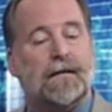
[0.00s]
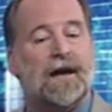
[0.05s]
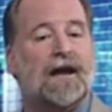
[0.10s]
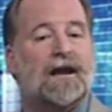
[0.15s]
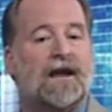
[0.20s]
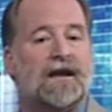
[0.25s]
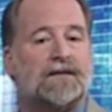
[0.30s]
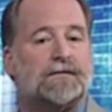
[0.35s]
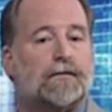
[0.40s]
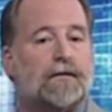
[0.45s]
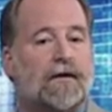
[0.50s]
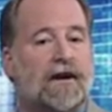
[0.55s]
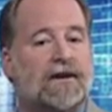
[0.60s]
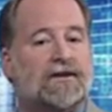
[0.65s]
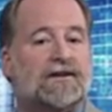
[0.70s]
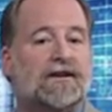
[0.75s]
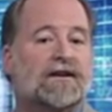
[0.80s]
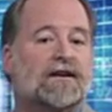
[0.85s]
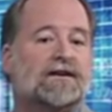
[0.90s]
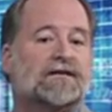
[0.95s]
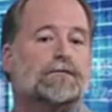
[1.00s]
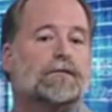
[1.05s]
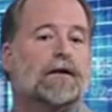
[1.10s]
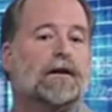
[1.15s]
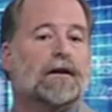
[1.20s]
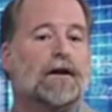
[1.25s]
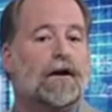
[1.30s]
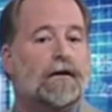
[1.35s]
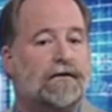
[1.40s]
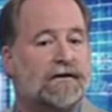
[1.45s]
at expiration is
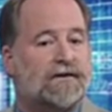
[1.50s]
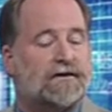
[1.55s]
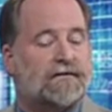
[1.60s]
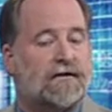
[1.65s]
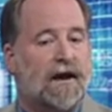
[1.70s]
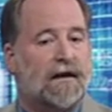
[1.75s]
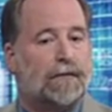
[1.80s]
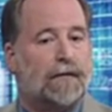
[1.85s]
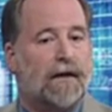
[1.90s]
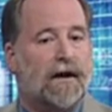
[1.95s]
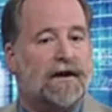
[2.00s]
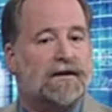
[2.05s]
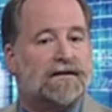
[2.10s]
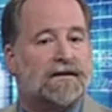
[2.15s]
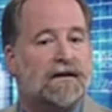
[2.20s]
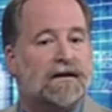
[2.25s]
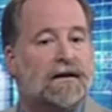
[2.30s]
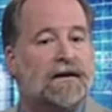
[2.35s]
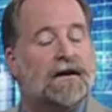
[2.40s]
below the strike price,